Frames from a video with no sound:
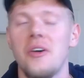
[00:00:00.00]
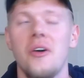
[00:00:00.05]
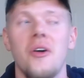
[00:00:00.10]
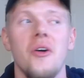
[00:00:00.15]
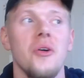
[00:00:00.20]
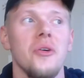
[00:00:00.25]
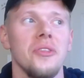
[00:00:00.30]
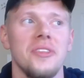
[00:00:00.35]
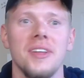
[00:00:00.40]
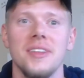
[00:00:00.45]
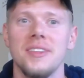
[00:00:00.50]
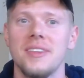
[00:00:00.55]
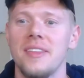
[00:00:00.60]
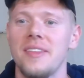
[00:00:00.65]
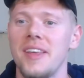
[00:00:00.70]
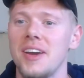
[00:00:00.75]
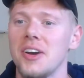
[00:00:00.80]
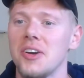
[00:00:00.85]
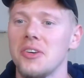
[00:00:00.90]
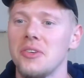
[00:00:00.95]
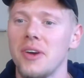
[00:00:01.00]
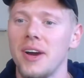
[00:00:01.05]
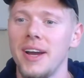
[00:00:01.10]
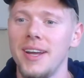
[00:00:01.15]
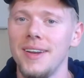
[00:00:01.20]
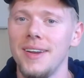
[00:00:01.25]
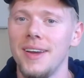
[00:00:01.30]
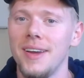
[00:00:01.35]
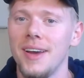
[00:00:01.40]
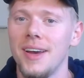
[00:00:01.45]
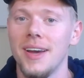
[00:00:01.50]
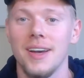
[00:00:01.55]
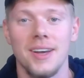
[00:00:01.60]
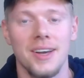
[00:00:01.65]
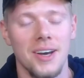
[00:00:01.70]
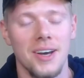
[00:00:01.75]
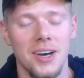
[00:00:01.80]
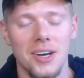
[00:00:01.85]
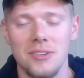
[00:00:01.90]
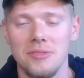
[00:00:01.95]
all think that they are right,
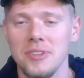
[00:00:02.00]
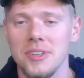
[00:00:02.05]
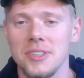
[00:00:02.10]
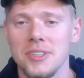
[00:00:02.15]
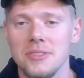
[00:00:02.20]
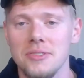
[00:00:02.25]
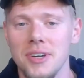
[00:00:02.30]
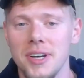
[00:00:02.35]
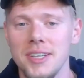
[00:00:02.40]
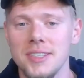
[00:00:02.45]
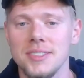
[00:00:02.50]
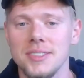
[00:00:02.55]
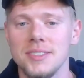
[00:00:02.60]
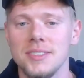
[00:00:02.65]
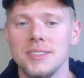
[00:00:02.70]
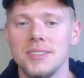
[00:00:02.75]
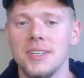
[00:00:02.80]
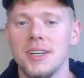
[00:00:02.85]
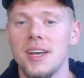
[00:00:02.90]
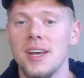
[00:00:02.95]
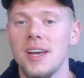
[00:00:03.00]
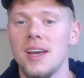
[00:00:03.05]
conflict arises.